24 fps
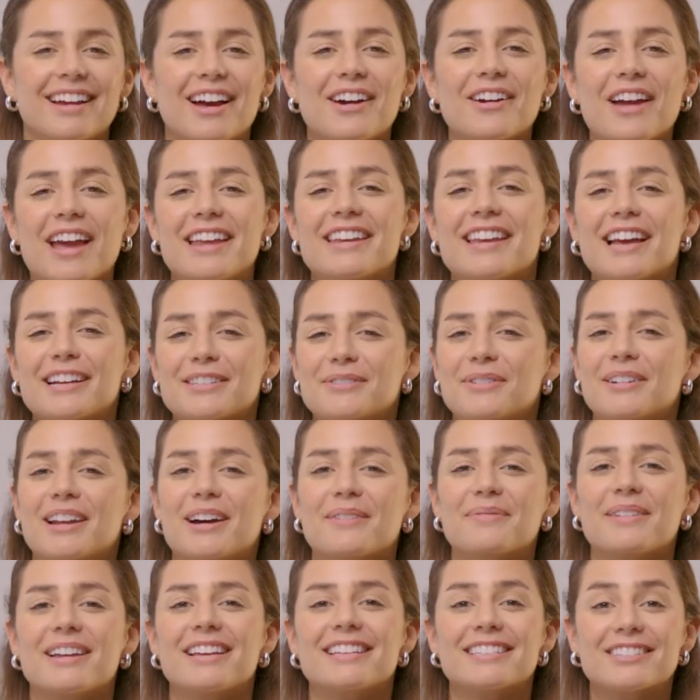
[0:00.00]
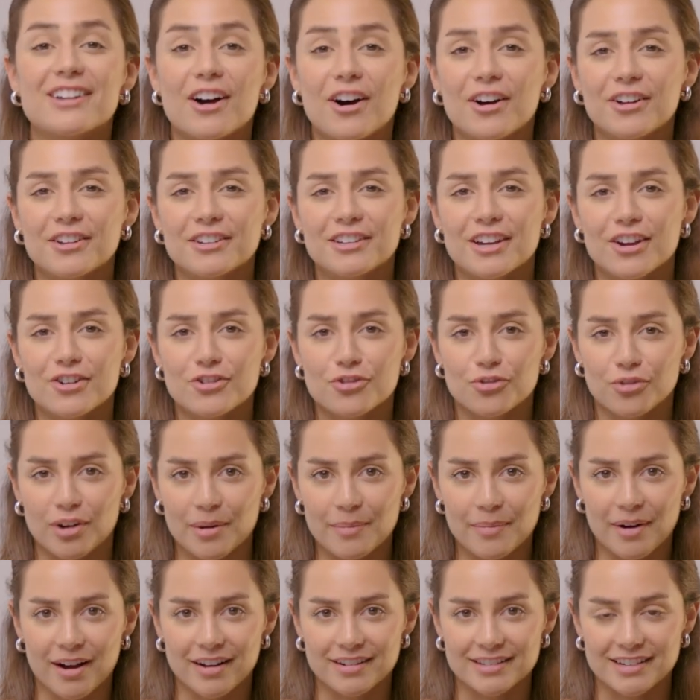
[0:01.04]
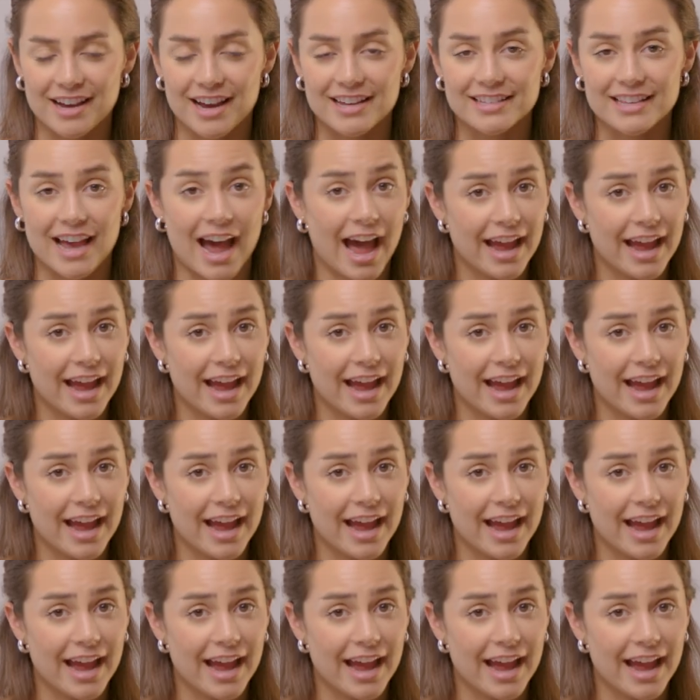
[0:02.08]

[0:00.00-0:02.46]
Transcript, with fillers: Okay, next one up is called Trimbox, guys.